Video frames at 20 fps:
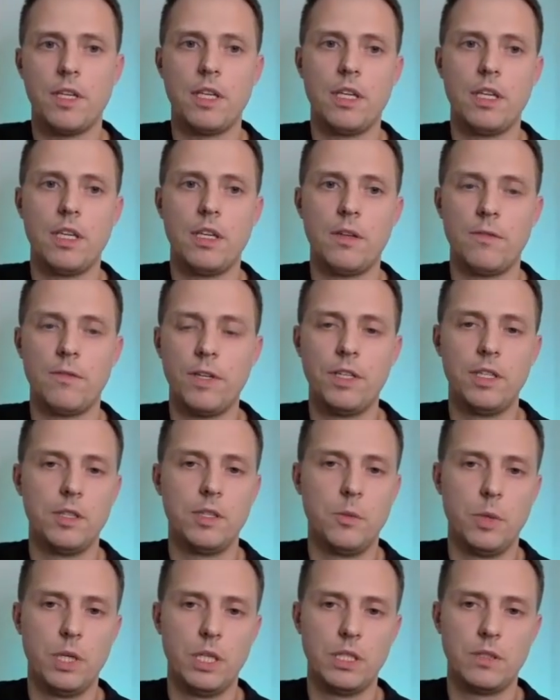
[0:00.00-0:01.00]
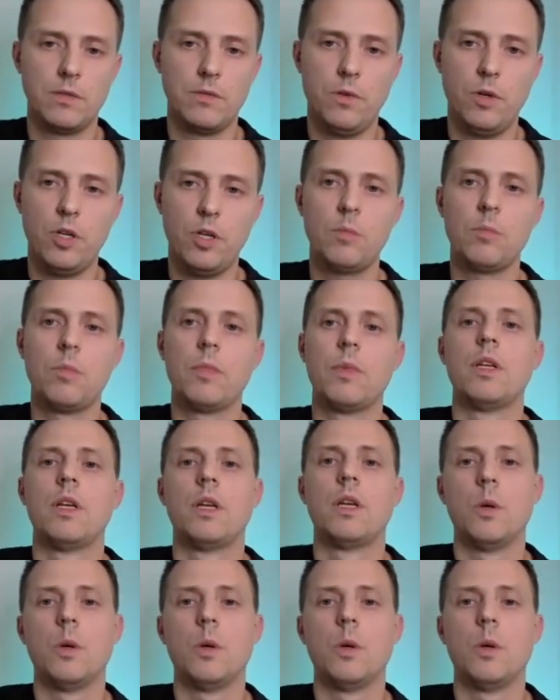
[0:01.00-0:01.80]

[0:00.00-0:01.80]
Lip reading: a very advanced form